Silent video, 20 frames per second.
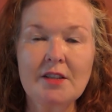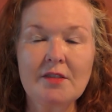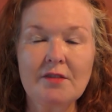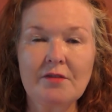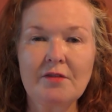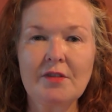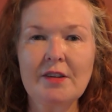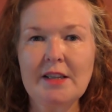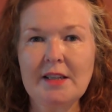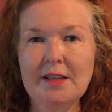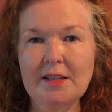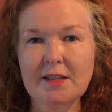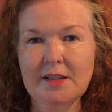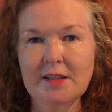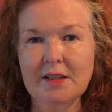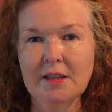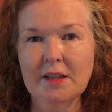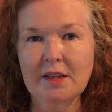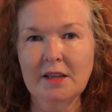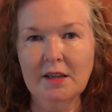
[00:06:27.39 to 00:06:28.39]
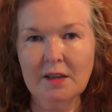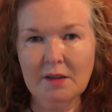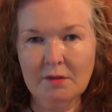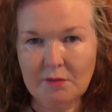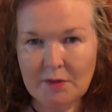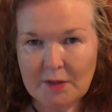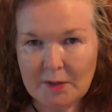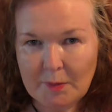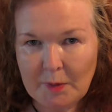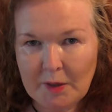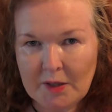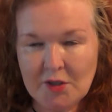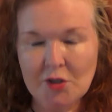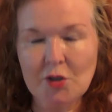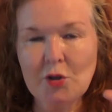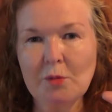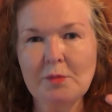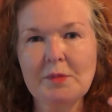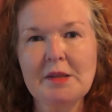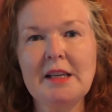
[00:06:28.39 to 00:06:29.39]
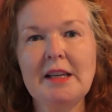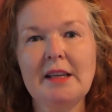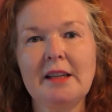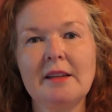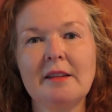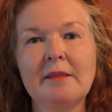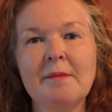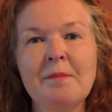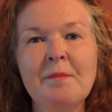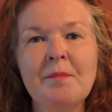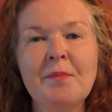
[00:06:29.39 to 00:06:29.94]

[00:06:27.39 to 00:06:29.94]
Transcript: freeze response comes in,